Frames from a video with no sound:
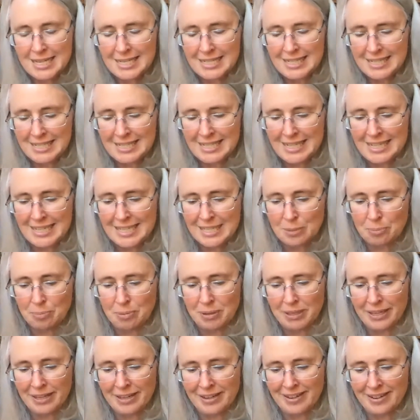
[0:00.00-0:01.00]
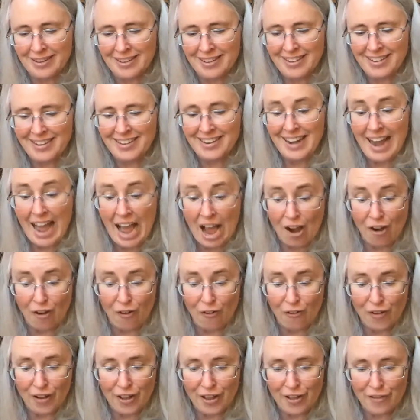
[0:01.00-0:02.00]
Discipline. Now,
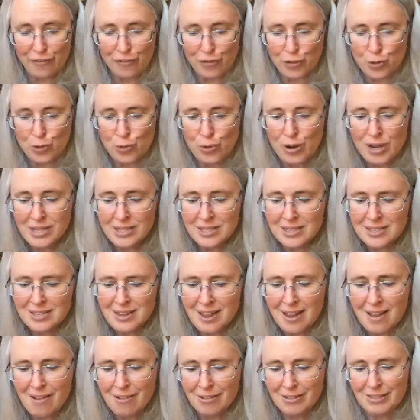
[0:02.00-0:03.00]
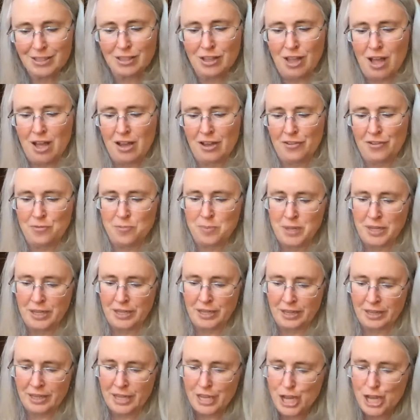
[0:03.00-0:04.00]
if you had sailed along of
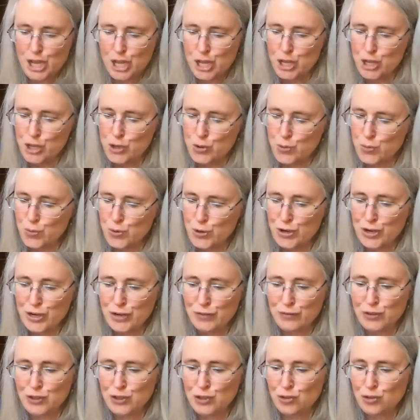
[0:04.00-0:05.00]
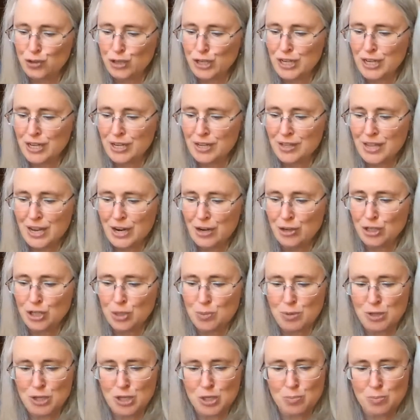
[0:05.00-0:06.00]
Bill, you wouldn't have stood there to
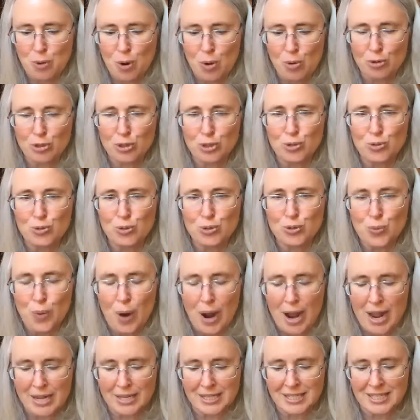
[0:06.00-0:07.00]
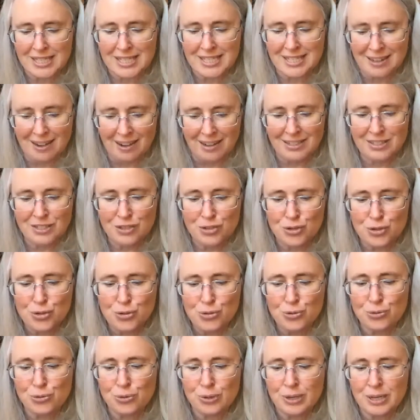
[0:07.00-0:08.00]
be spoke to twice, not
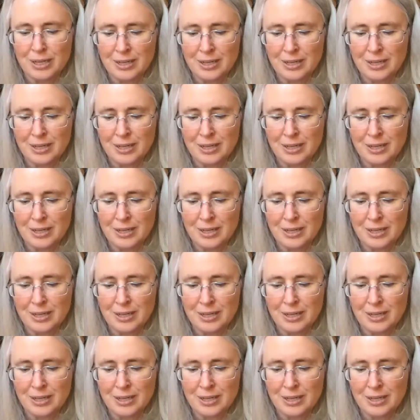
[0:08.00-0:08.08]
you.